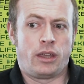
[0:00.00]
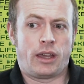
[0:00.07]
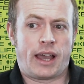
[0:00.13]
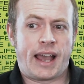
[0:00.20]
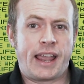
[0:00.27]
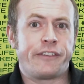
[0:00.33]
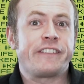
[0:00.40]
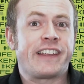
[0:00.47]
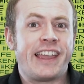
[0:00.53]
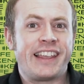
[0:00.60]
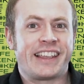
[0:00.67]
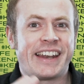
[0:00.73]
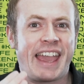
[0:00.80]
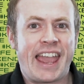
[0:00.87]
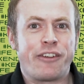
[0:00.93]
I've
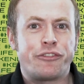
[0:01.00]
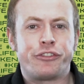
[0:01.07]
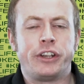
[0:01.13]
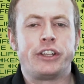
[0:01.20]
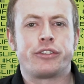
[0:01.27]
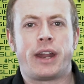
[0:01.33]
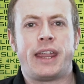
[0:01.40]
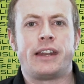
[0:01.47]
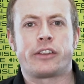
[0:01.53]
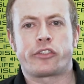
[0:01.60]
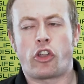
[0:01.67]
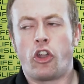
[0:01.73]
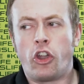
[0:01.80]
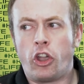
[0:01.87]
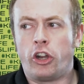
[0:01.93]
taken every grade as
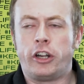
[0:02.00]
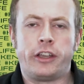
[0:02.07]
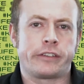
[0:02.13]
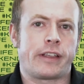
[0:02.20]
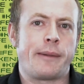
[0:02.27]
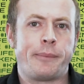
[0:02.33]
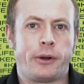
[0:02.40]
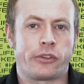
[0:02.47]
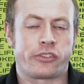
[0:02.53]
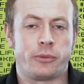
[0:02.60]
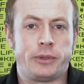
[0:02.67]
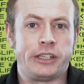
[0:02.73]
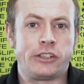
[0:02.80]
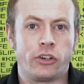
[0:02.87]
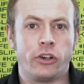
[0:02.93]
early as I
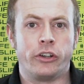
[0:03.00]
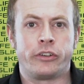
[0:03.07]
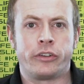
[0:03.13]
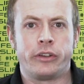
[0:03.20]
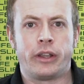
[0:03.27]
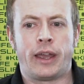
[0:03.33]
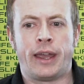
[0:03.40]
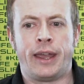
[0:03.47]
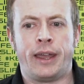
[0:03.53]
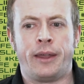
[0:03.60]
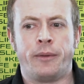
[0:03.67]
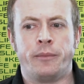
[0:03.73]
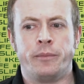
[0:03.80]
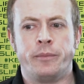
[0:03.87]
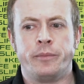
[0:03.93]
possibly could.
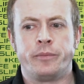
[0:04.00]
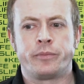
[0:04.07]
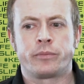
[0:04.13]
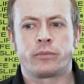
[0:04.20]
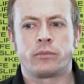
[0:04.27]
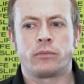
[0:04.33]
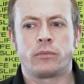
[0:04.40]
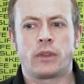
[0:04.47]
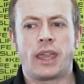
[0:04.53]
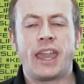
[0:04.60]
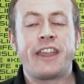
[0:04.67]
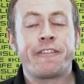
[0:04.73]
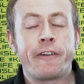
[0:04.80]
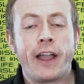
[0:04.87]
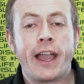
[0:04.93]
Um,
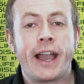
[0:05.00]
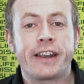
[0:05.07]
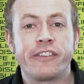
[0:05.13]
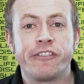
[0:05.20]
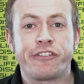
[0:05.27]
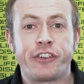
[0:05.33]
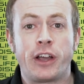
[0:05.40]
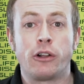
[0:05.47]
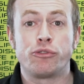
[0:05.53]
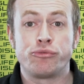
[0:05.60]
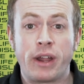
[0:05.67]
if I hadn't felt